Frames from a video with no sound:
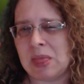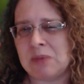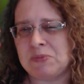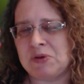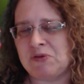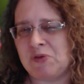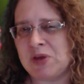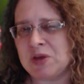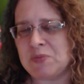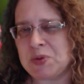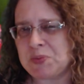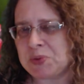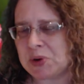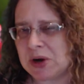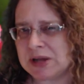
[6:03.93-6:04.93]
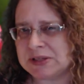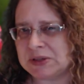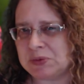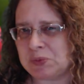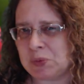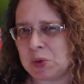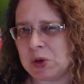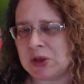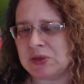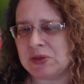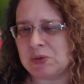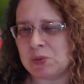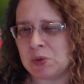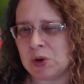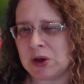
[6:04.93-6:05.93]
But if we can be present with
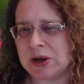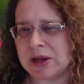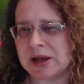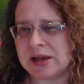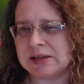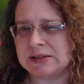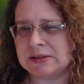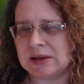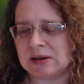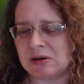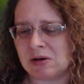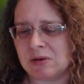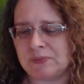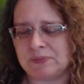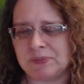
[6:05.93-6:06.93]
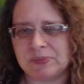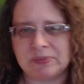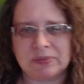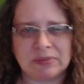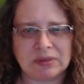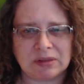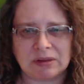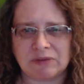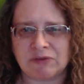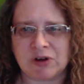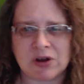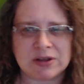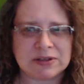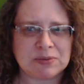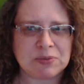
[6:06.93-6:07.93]
what is, that, oh, I
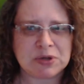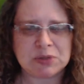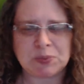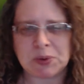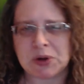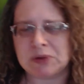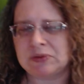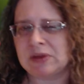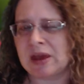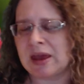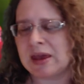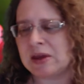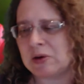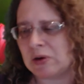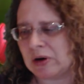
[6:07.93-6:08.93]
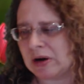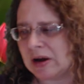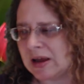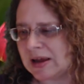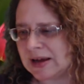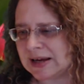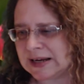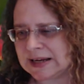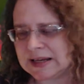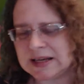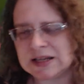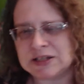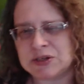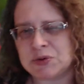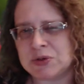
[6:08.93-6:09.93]
forgot somebody's birthday, or I didn't
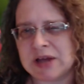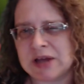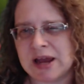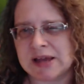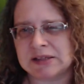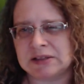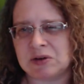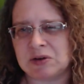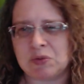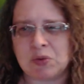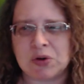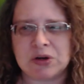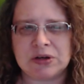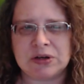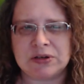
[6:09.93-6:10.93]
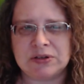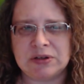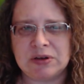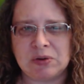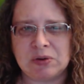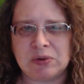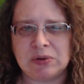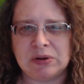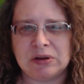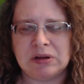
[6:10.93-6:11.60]
get to a task that I wanted to do,